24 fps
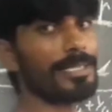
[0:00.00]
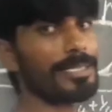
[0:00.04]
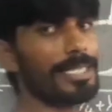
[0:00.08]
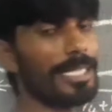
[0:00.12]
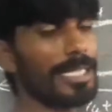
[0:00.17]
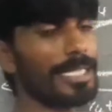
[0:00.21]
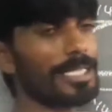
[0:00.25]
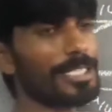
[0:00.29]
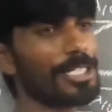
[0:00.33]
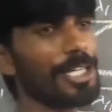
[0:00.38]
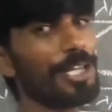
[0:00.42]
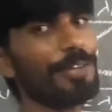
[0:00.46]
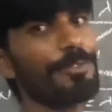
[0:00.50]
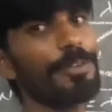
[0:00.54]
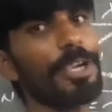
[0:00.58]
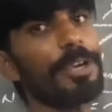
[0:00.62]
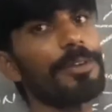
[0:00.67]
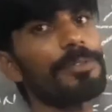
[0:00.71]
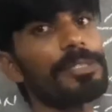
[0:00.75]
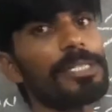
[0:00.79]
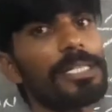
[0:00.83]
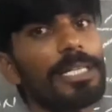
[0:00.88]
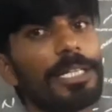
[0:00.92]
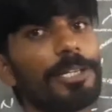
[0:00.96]
stationary
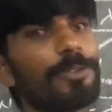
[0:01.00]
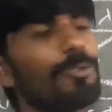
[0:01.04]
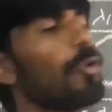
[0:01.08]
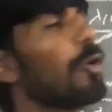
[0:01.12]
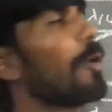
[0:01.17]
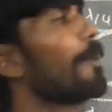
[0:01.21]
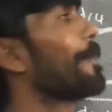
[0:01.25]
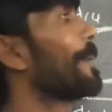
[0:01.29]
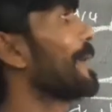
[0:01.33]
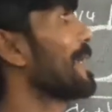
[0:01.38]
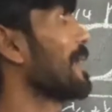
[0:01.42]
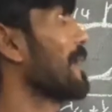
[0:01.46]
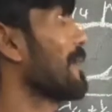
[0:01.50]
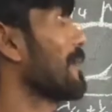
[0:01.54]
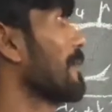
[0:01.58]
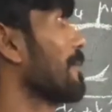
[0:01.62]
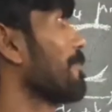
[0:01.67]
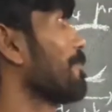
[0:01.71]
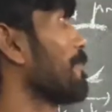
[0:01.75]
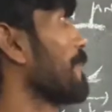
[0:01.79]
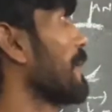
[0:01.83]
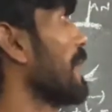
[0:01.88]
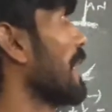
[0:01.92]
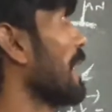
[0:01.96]
waves in open
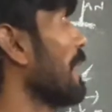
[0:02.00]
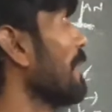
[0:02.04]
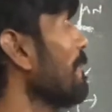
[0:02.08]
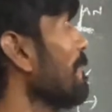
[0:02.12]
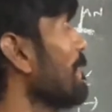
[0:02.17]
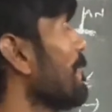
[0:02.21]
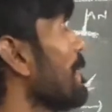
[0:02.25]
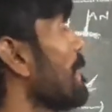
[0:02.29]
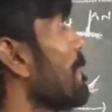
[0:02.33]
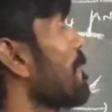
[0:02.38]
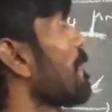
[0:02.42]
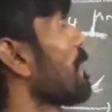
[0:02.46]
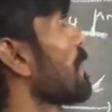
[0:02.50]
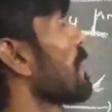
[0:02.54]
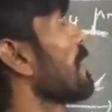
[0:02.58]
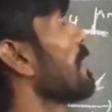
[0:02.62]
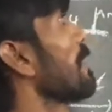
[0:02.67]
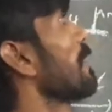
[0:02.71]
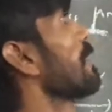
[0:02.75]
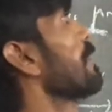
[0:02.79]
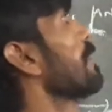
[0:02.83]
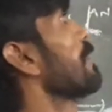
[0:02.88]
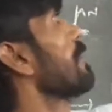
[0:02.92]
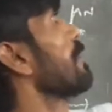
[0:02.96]
argon pipe
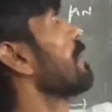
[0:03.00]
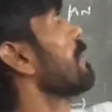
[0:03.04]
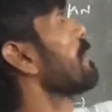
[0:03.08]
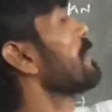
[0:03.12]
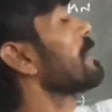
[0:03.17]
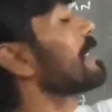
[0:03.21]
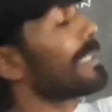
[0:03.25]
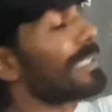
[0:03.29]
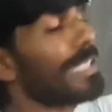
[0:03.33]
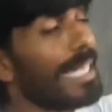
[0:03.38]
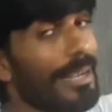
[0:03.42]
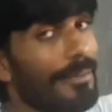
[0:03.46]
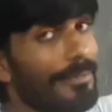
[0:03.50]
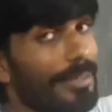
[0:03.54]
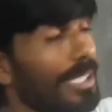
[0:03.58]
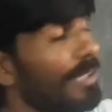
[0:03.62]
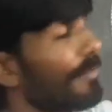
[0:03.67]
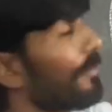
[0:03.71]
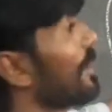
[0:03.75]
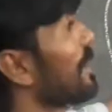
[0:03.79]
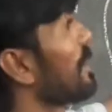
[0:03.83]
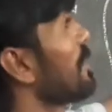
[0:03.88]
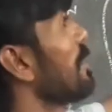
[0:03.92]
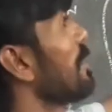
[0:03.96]
traveling with